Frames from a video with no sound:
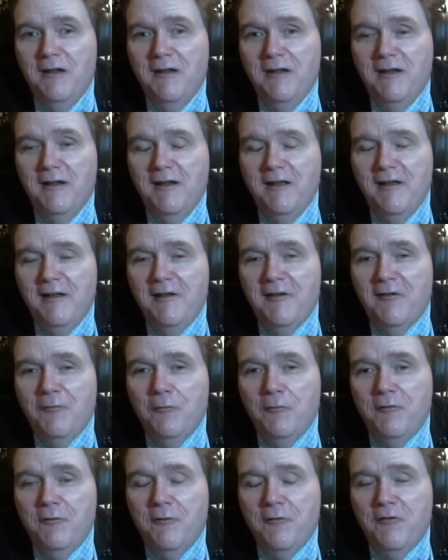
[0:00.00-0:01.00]
And it's
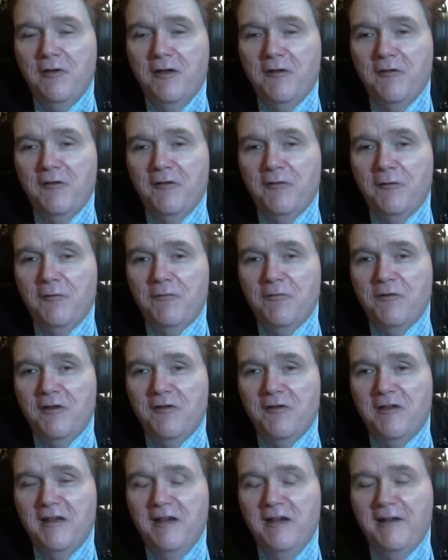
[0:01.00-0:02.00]
one of those things
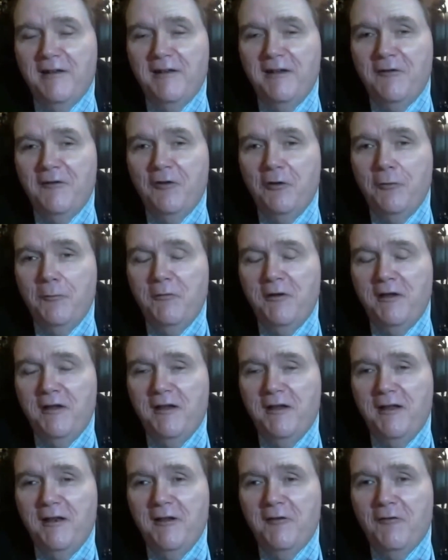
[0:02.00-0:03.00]
that's gotten into
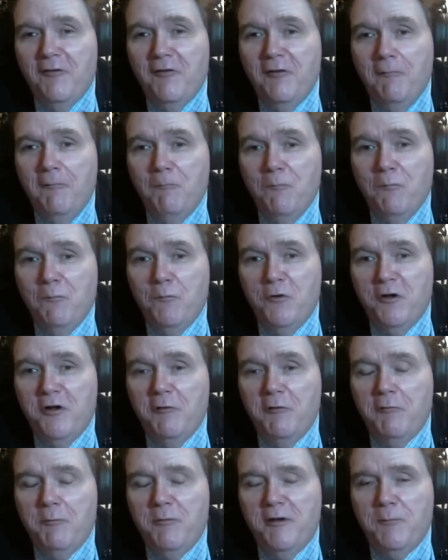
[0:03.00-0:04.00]
me, and it's
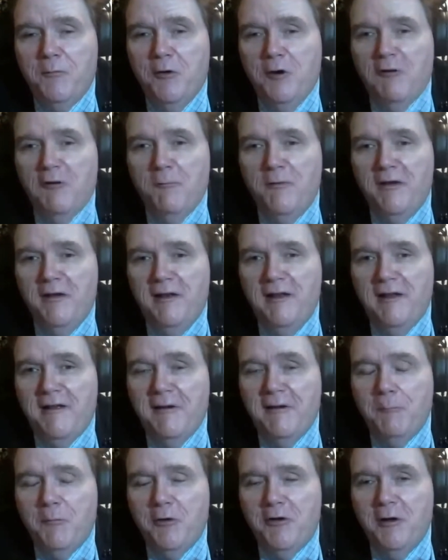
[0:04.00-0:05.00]
become a big part of me. And it
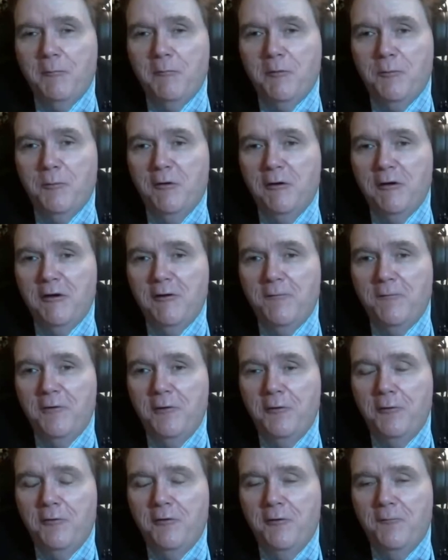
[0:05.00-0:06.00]
can become a part of
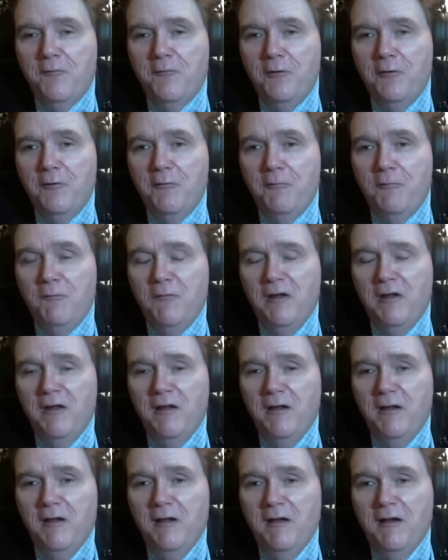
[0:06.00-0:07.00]
you if
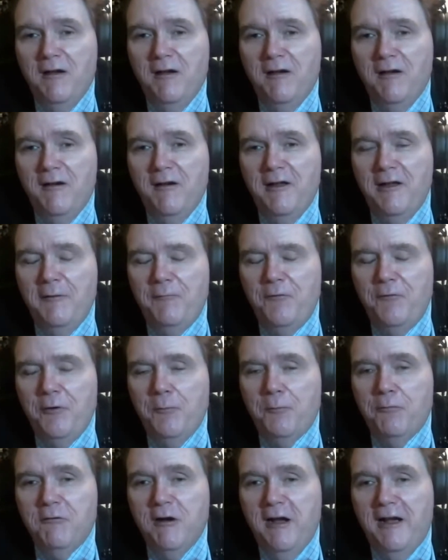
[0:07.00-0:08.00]
you
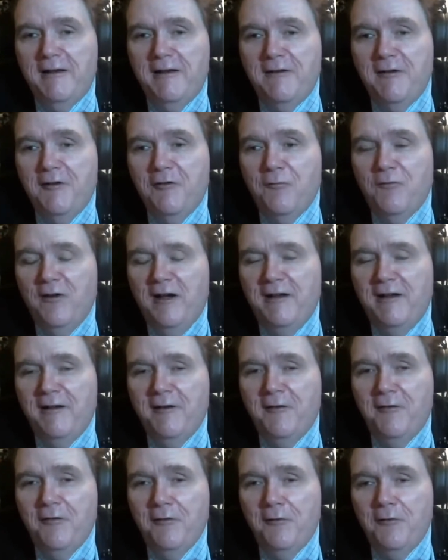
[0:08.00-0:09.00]
practice finding
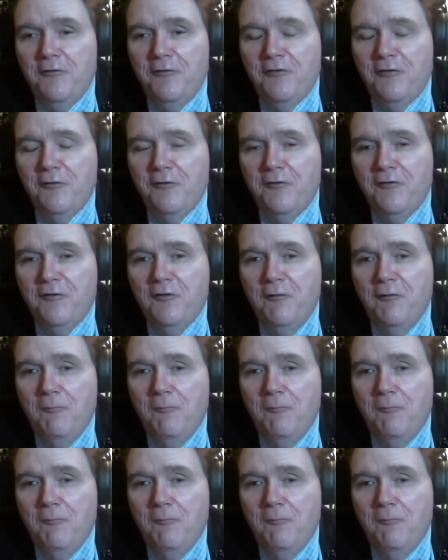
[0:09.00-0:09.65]
solutions